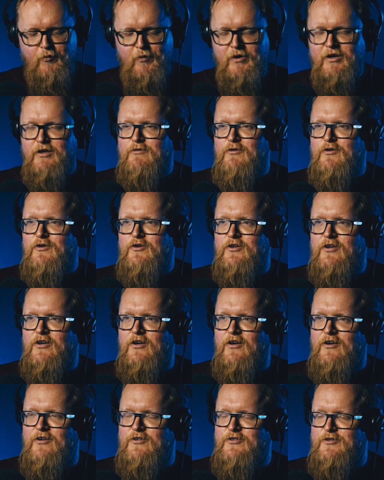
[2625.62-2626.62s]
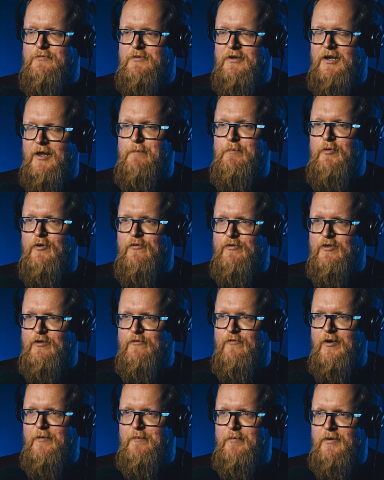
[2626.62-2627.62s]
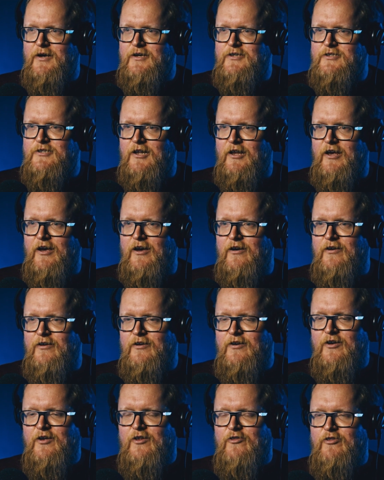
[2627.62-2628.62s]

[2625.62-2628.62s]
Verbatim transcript: But when you look at something like Buffy the Vampire Slayer,